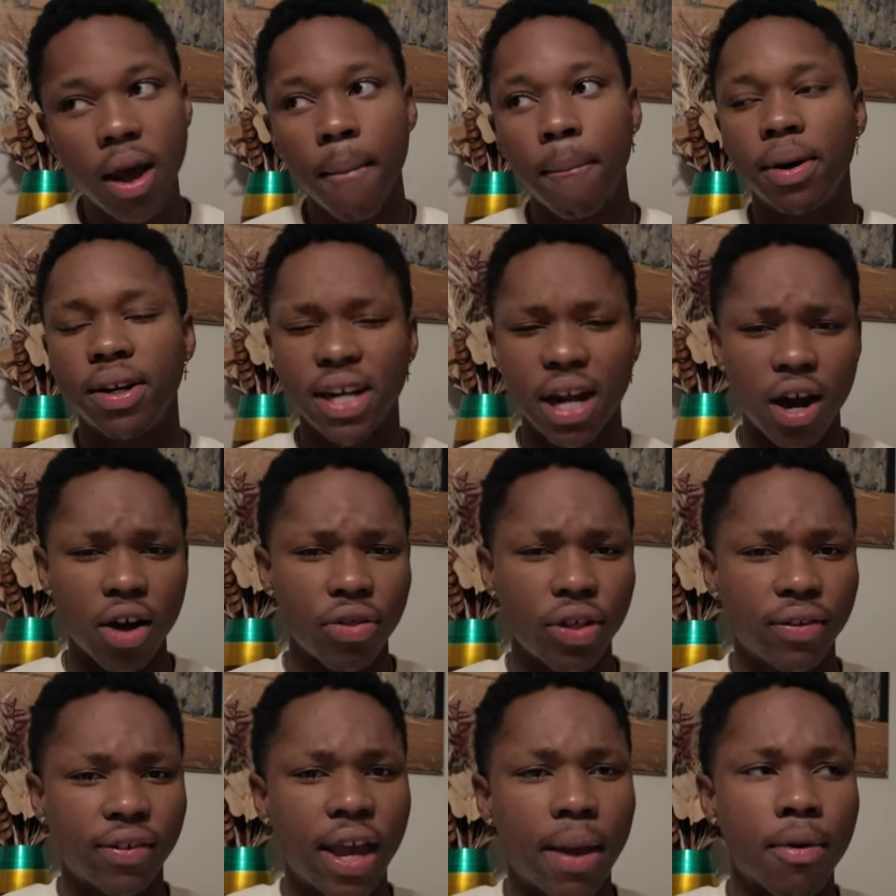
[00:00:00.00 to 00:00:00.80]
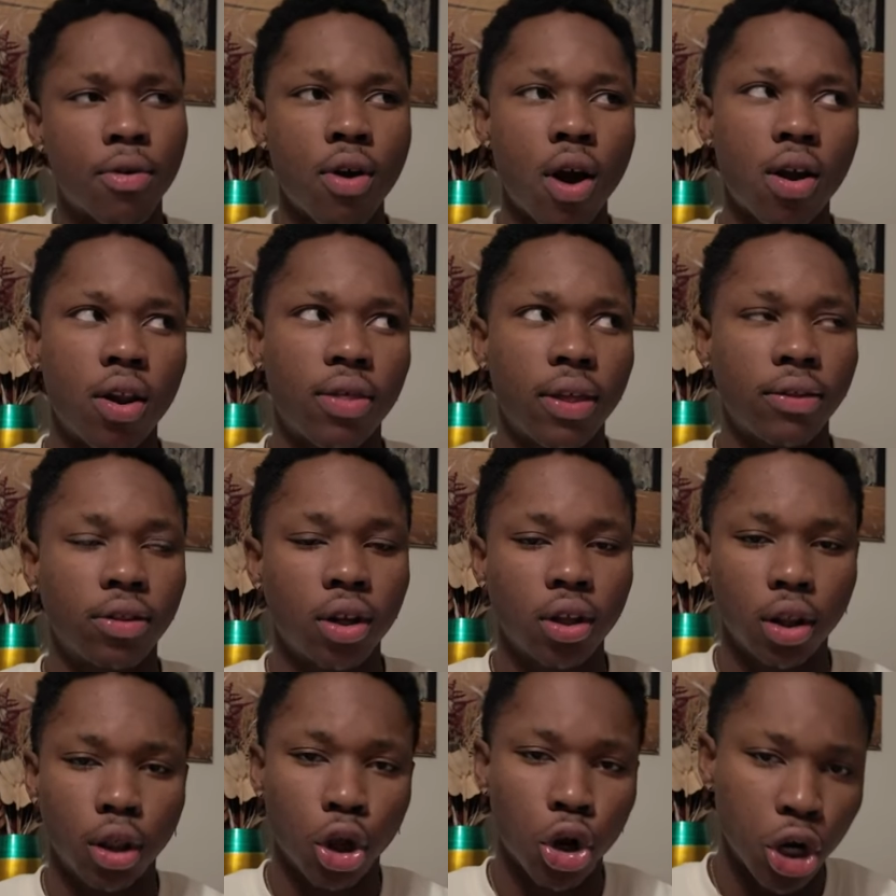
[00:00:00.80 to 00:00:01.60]
But now they came around and they've
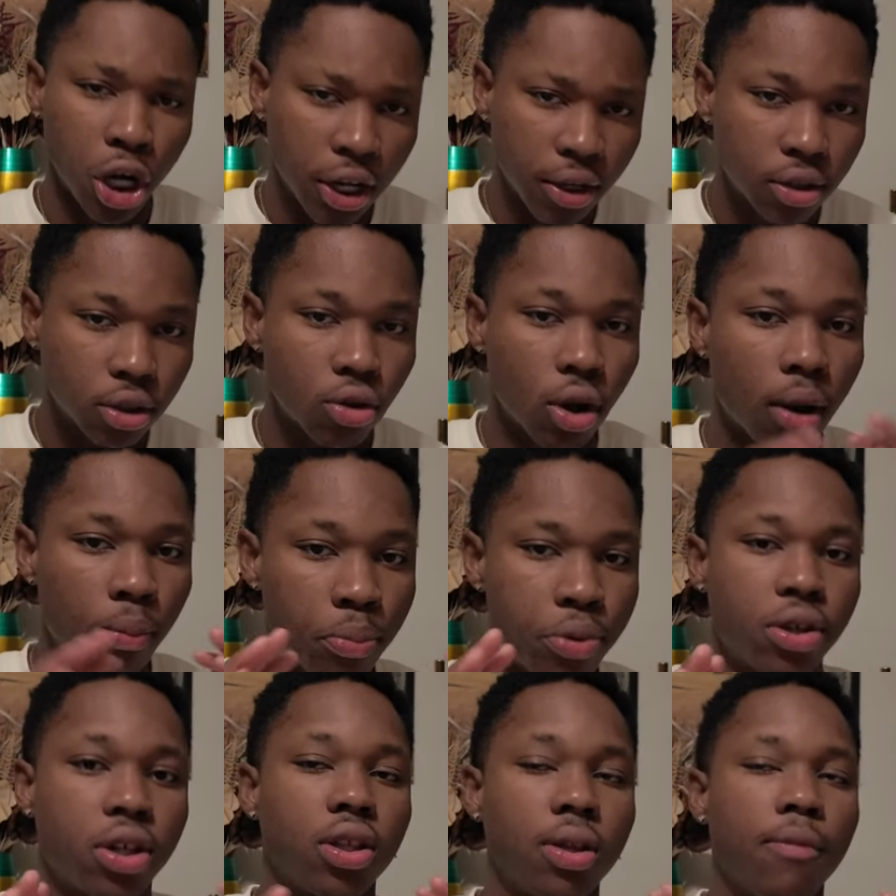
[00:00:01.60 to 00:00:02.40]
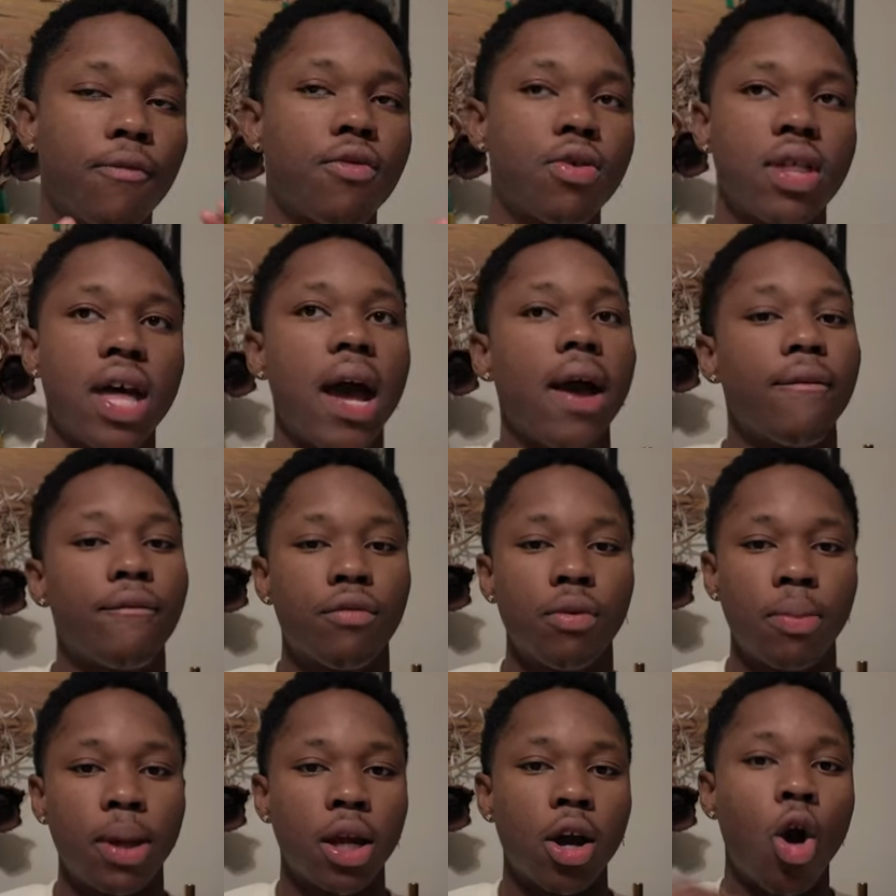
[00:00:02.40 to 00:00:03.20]
been learning, so I appreciate them for that,
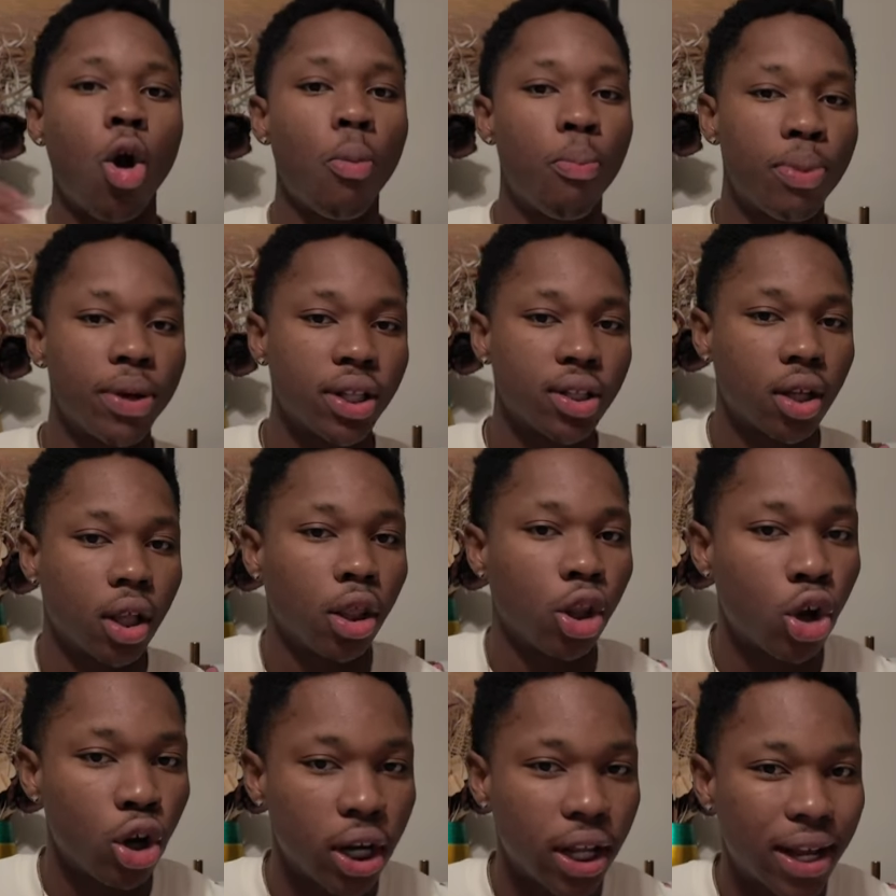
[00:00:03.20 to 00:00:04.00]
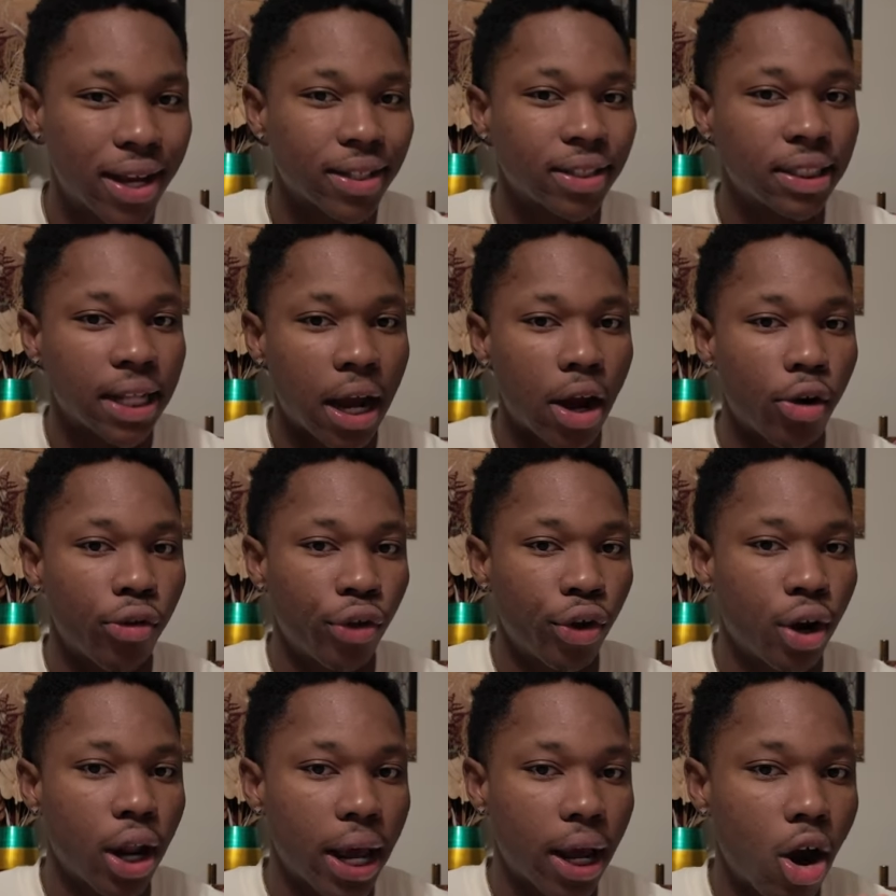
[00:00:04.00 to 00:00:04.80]
for being open to learning, because now
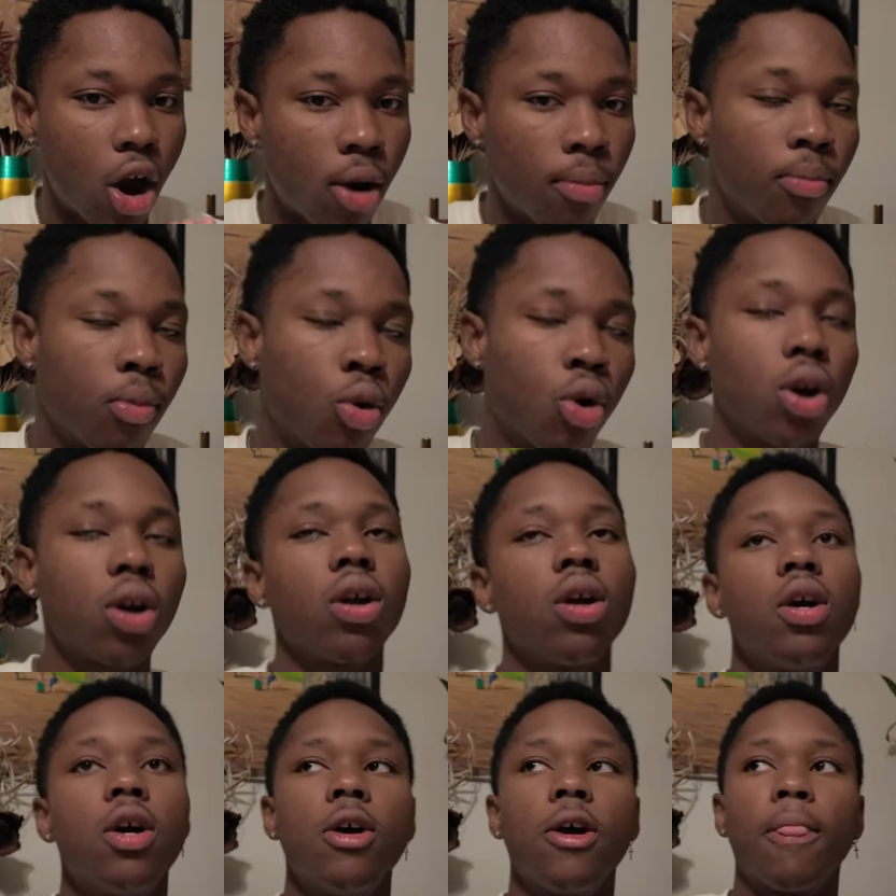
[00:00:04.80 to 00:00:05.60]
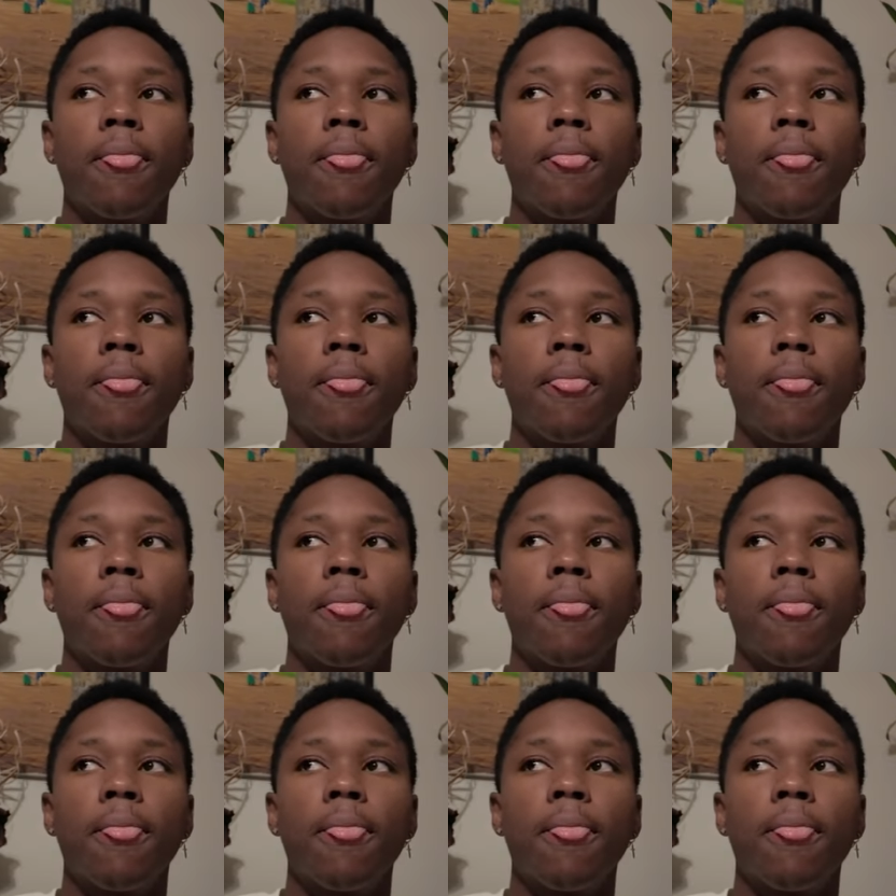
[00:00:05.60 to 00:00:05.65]
they're, like, on board.